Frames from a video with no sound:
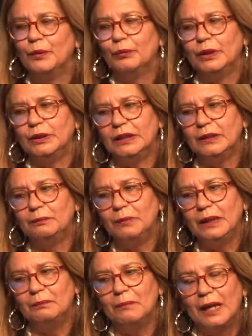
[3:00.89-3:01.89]
We did a
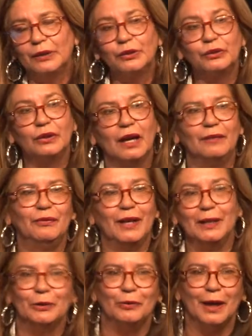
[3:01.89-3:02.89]
big
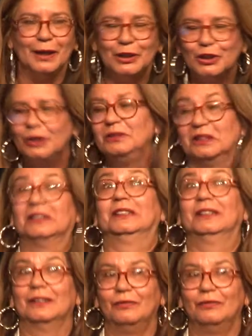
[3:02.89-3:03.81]
meta-evaluation, just an